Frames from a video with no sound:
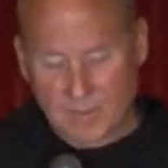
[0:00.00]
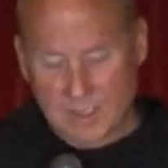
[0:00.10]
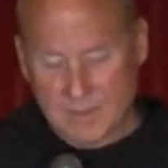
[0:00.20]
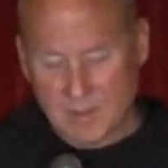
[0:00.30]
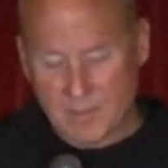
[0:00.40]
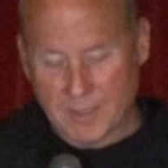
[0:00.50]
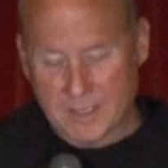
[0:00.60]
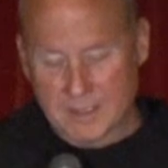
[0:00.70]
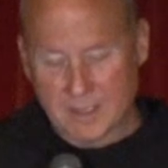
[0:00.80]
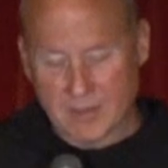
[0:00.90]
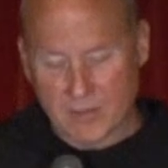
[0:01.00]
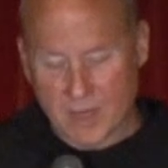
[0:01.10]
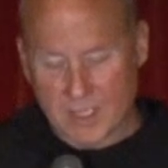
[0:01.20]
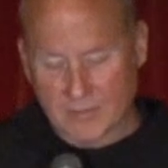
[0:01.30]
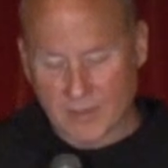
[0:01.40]
To be placed on the
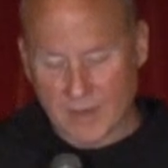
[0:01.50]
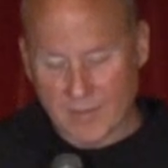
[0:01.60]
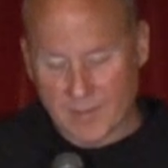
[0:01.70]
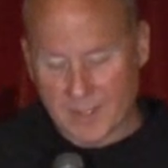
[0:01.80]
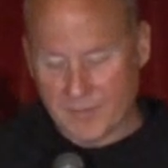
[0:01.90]
cross for everybody,